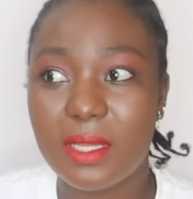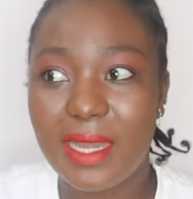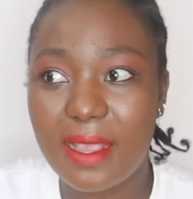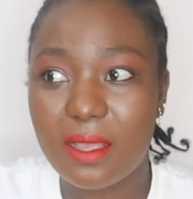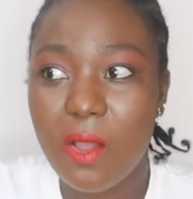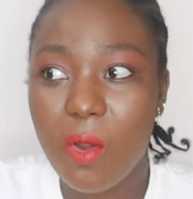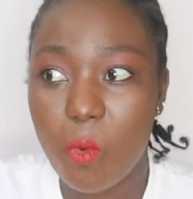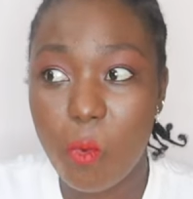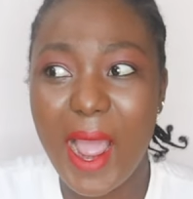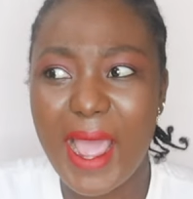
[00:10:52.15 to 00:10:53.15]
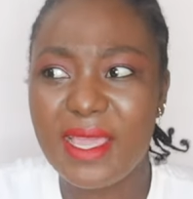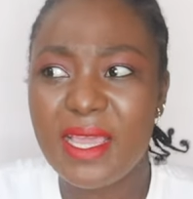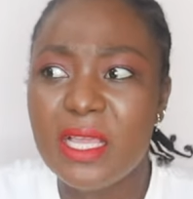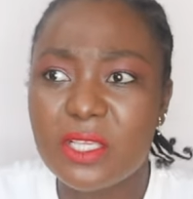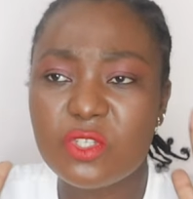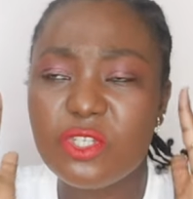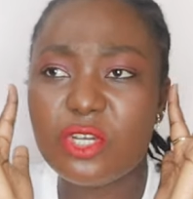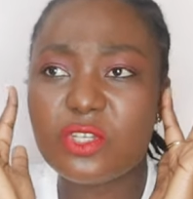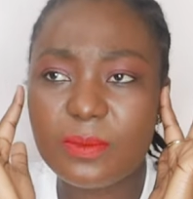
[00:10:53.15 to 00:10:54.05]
Like, why? So, you know,